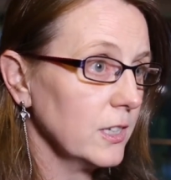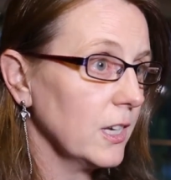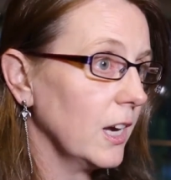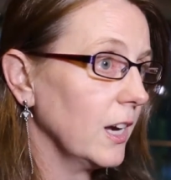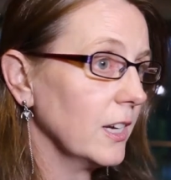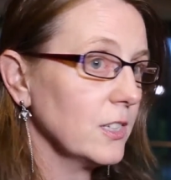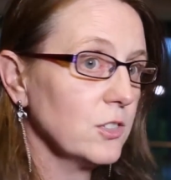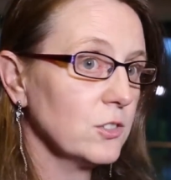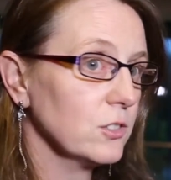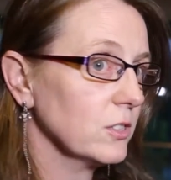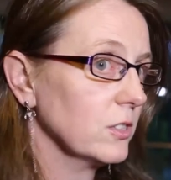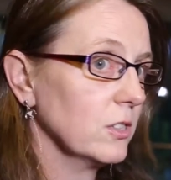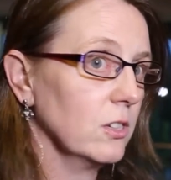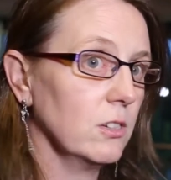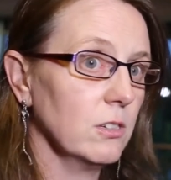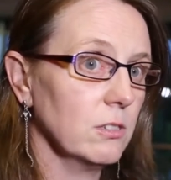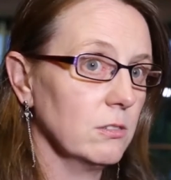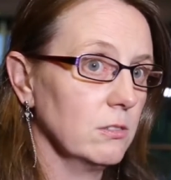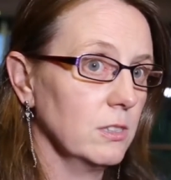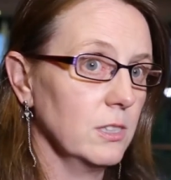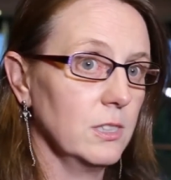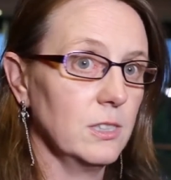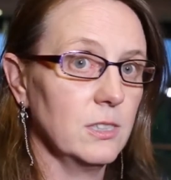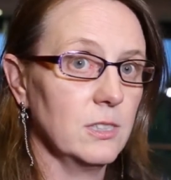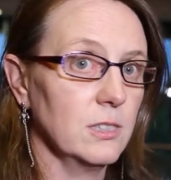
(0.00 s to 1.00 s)
I just
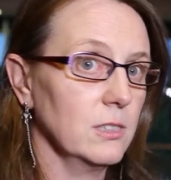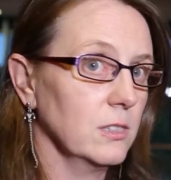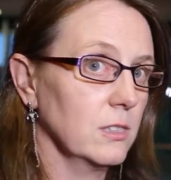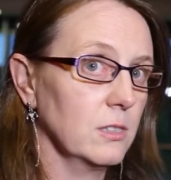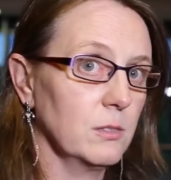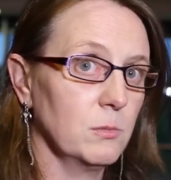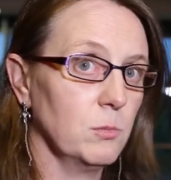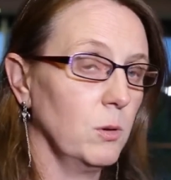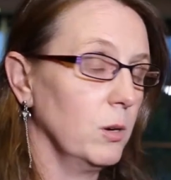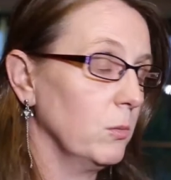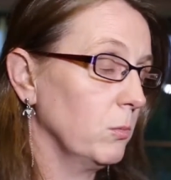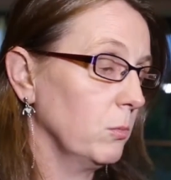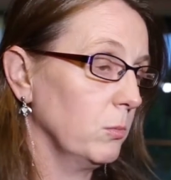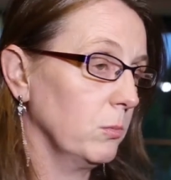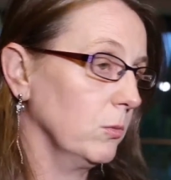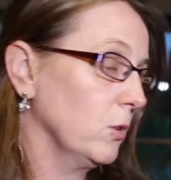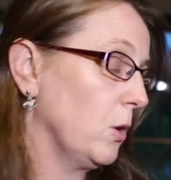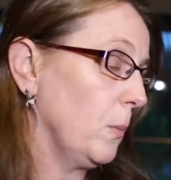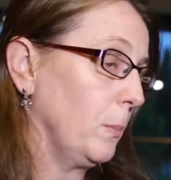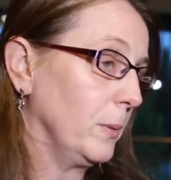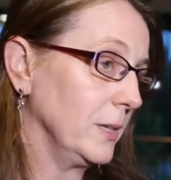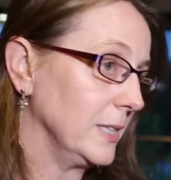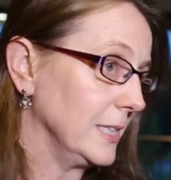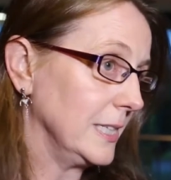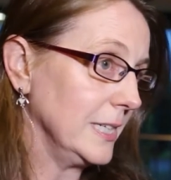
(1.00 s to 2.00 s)
thought this is what
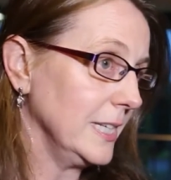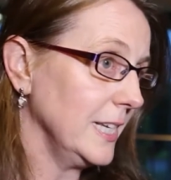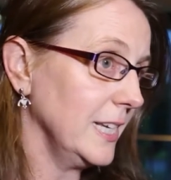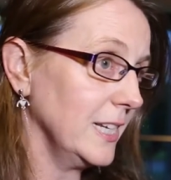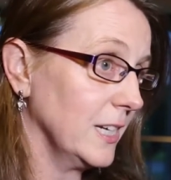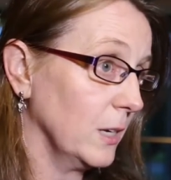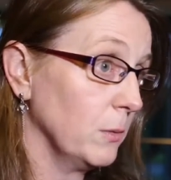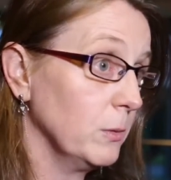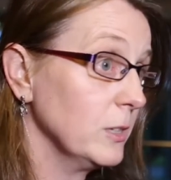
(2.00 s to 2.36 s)
couples need.